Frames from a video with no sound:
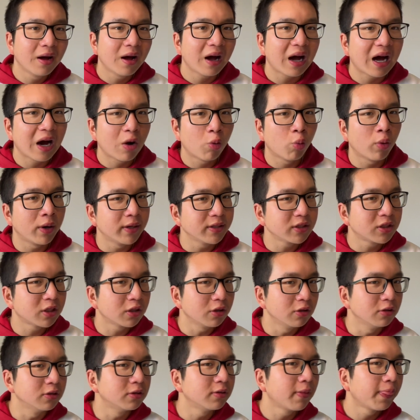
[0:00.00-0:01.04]
want to
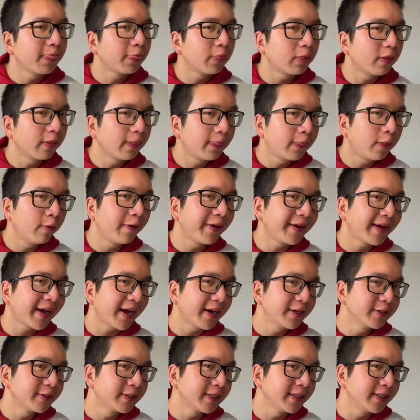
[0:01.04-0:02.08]
lose 3
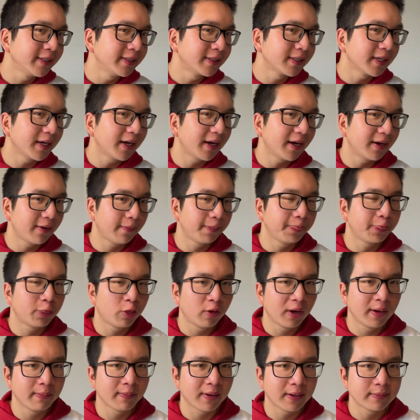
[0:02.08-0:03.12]
kgs in
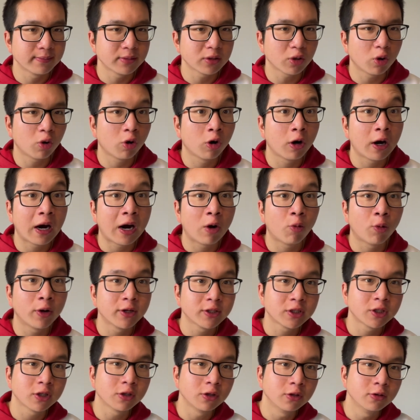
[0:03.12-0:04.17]
3 months, or I want
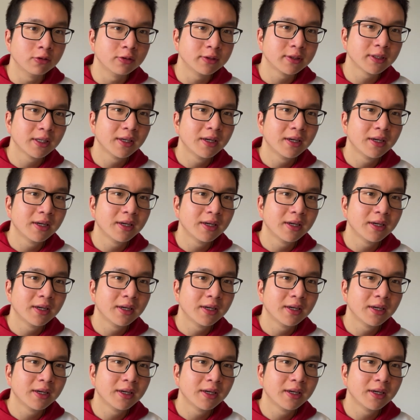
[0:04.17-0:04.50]
to lose